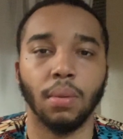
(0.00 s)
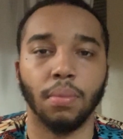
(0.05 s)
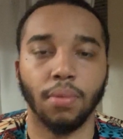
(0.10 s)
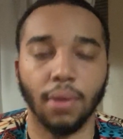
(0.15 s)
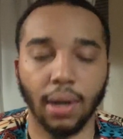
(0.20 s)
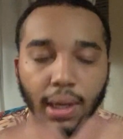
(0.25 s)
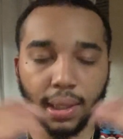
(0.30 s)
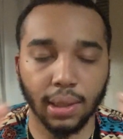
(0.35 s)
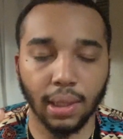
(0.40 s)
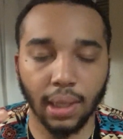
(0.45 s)

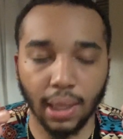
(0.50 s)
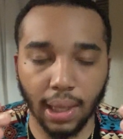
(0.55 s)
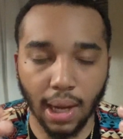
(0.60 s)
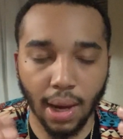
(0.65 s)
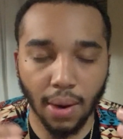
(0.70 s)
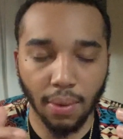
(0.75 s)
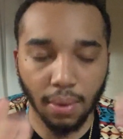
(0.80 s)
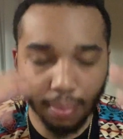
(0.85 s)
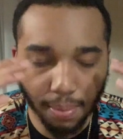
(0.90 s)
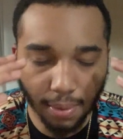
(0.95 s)
Barakatah
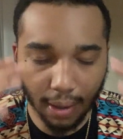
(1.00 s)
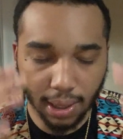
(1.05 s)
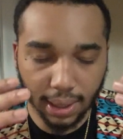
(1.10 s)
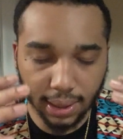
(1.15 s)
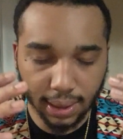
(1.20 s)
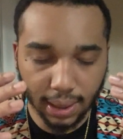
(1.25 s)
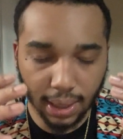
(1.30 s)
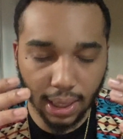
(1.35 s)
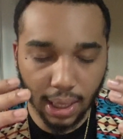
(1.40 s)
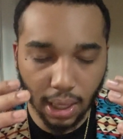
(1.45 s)
Yahweh,
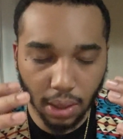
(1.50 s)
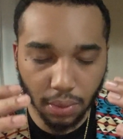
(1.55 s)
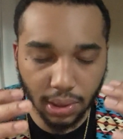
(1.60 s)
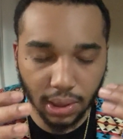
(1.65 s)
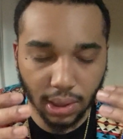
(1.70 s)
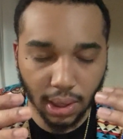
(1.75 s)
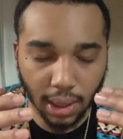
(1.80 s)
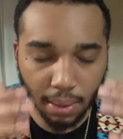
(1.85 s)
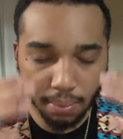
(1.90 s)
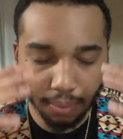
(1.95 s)
Barakatah Yahweh
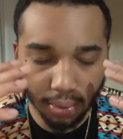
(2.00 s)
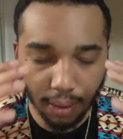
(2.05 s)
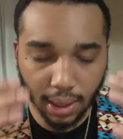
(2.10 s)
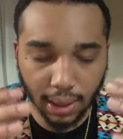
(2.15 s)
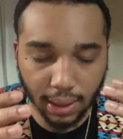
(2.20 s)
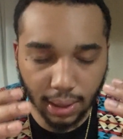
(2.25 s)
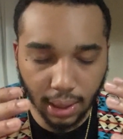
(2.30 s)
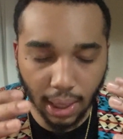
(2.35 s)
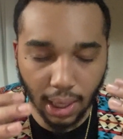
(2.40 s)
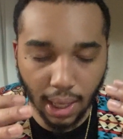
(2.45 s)
Shai,
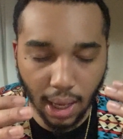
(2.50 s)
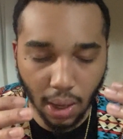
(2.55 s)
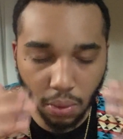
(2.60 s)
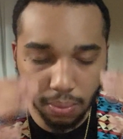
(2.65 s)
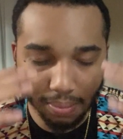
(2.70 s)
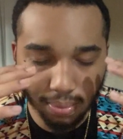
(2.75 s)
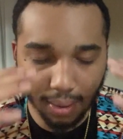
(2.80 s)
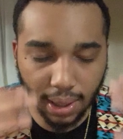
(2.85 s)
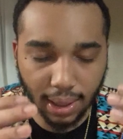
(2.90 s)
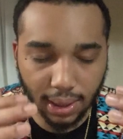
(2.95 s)
Barakatah
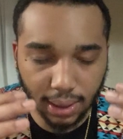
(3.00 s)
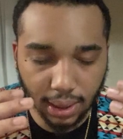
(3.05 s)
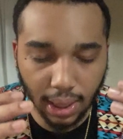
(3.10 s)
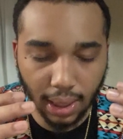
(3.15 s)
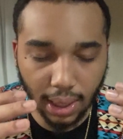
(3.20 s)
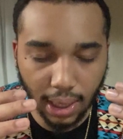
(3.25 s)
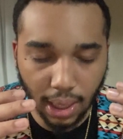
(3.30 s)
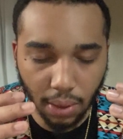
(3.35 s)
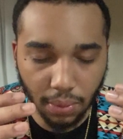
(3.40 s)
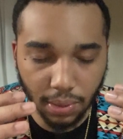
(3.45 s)
Yahweh,
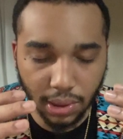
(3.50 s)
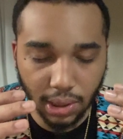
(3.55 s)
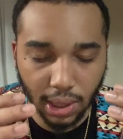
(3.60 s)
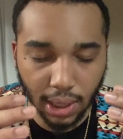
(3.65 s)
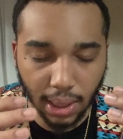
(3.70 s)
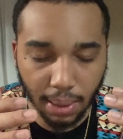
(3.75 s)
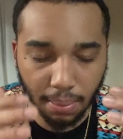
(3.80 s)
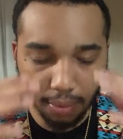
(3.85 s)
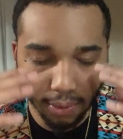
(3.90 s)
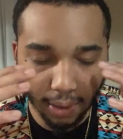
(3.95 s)
Barakatah Yahweh
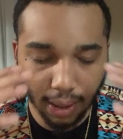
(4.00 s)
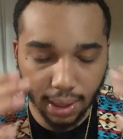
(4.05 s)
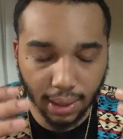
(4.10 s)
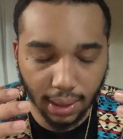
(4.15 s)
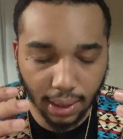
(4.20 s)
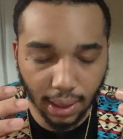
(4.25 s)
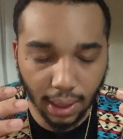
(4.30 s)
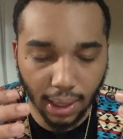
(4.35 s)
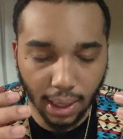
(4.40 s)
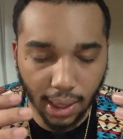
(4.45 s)
Shai,
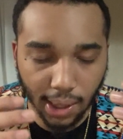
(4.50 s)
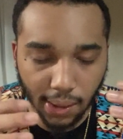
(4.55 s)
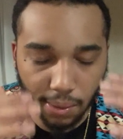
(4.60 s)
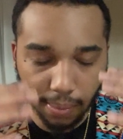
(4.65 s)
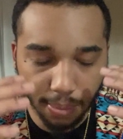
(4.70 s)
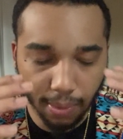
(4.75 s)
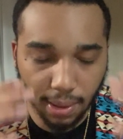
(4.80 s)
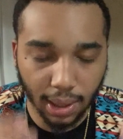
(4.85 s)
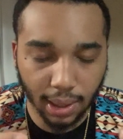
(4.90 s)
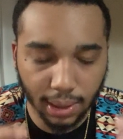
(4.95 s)
Barakatah
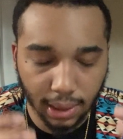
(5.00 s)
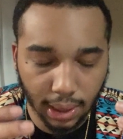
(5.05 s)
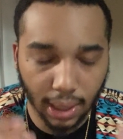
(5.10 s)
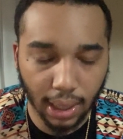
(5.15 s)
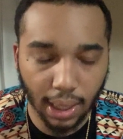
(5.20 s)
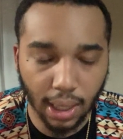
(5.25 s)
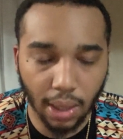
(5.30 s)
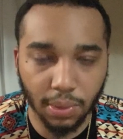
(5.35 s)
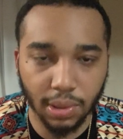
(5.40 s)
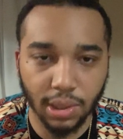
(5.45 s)
Yahweh,
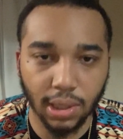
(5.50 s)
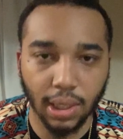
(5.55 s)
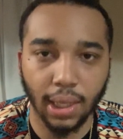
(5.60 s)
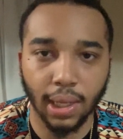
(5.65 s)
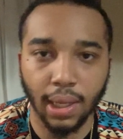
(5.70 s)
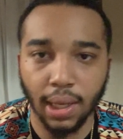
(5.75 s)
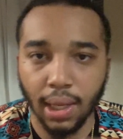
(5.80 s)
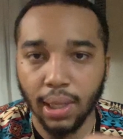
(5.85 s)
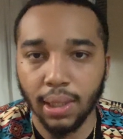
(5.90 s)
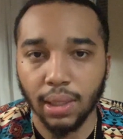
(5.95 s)
Barakatah Yahweh
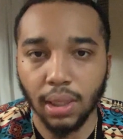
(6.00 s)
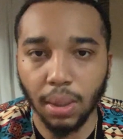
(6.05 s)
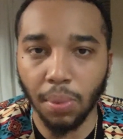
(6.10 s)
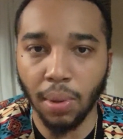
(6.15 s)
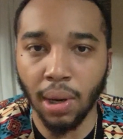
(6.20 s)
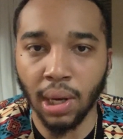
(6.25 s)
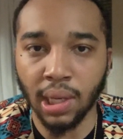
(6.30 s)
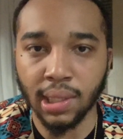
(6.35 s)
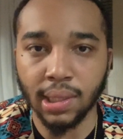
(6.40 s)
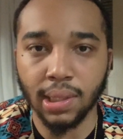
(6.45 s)
Shai.
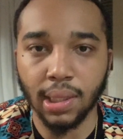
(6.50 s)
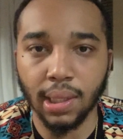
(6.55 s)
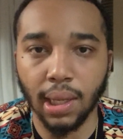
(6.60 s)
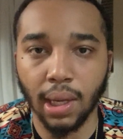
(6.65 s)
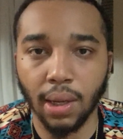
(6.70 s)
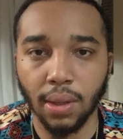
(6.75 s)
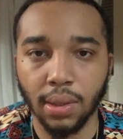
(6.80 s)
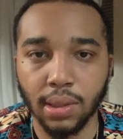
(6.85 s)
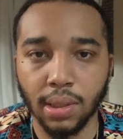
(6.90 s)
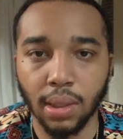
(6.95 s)
Double honors to
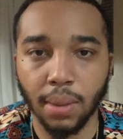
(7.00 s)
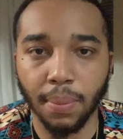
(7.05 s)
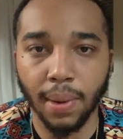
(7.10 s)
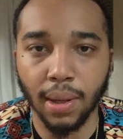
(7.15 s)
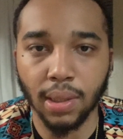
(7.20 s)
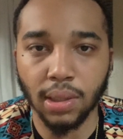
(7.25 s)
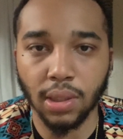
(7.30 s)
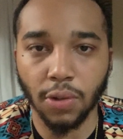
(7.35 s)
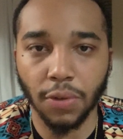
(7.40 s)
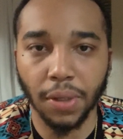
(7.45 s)
your elders and
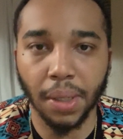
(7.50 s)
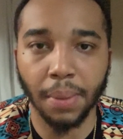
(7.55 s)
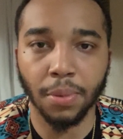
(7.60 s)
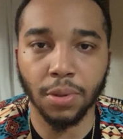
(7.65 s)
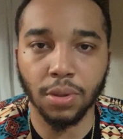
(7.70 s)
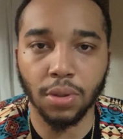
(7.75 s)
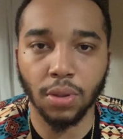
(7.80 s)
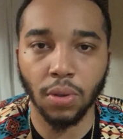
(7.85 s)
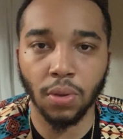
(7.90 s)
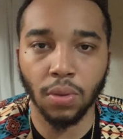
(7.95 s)
apostles of Great
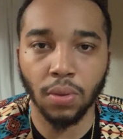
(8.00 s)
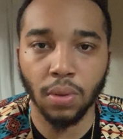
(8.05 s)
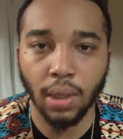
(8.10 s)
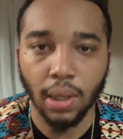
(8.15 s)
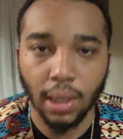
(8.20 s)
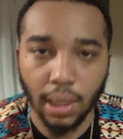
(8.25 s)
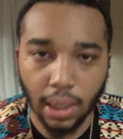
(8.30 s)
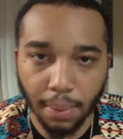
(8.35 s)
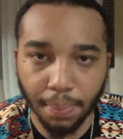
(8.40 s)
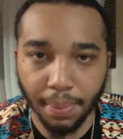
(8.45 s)
Millstone.
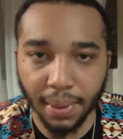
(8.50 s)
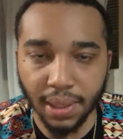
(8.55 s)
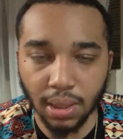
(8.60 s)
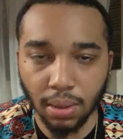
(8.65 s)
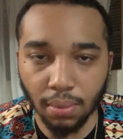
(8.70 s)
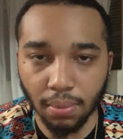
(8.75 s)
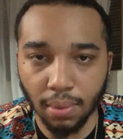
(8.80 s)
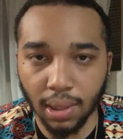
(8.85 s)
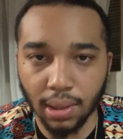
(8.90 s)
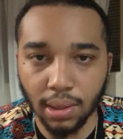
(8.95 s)
And
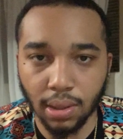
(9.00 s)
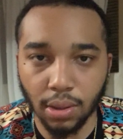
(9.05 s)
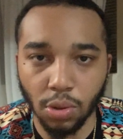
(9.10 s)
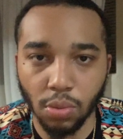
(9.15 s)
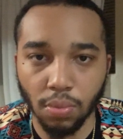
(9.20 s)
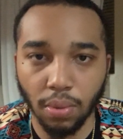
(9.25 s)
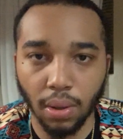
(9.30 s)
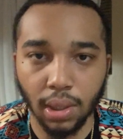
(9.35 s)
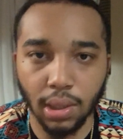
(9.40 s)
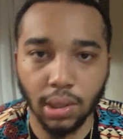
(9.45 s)
peace and blessings to
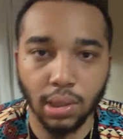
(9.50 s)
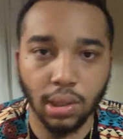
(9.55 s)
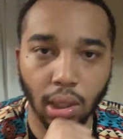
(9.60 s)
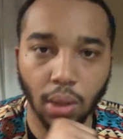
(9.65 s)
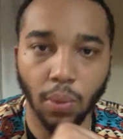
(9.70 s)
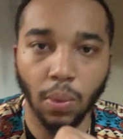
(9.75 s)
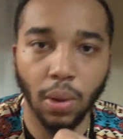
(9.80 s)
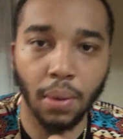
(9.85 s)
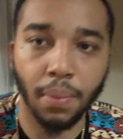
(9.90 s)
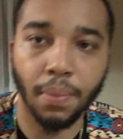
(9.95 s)
you, brothers.
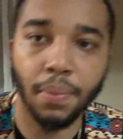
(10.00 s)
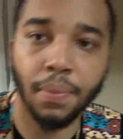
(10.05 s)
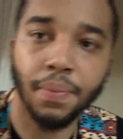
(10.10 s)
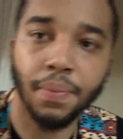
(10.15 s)
Shalom.